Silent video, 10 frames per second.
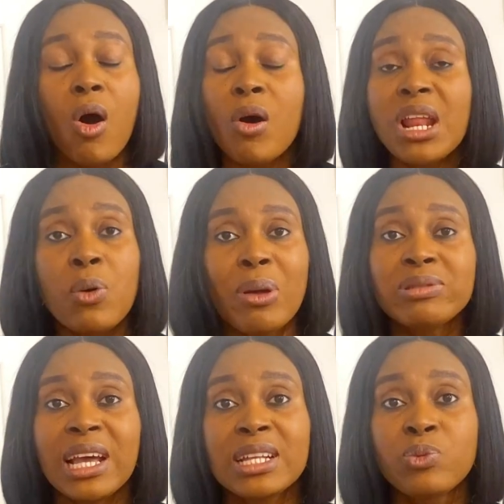Other
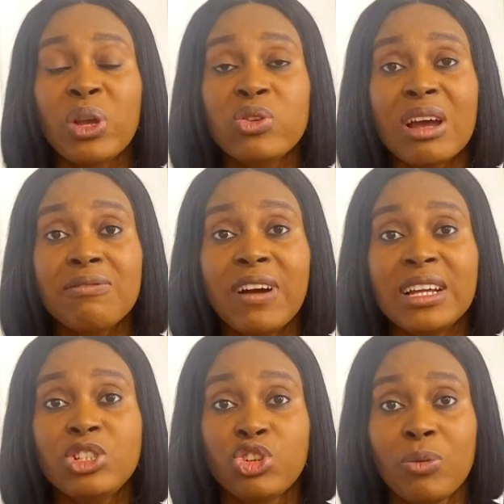websites where you can
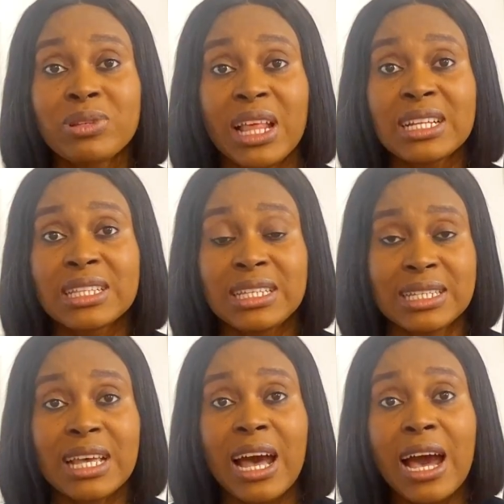find jobs like
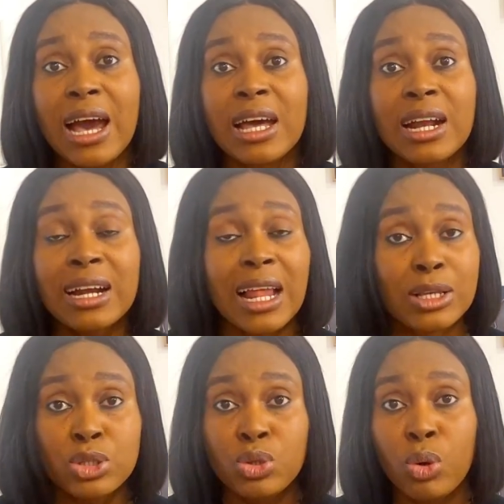this are
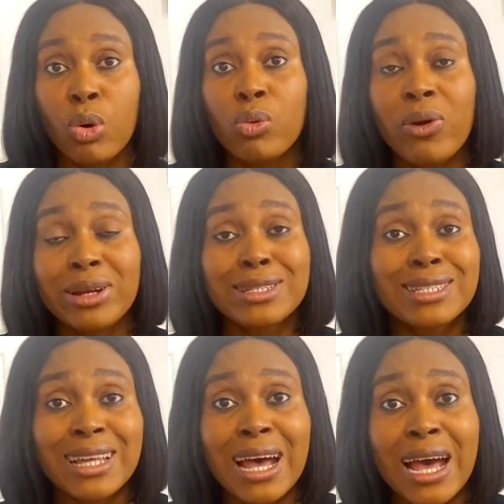Glassdoor,
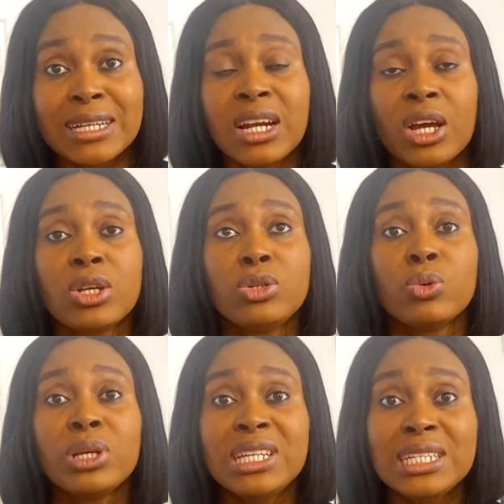Randstad,
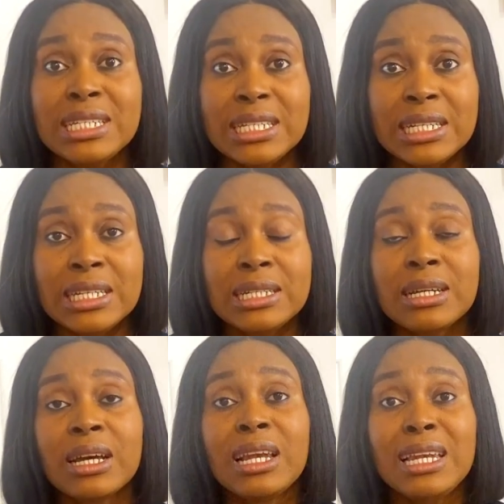
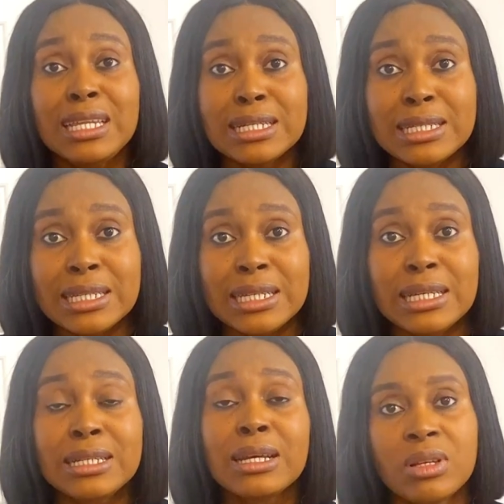Indeed,
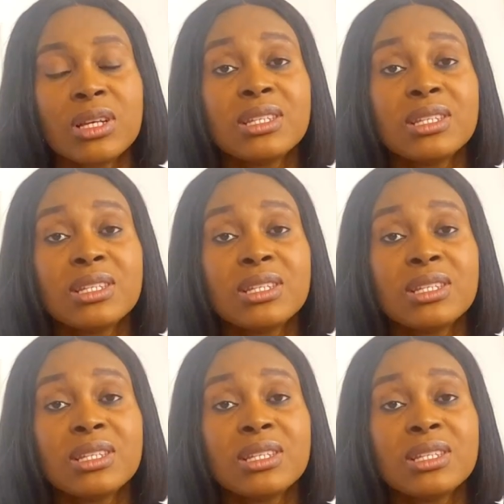LinkedIn,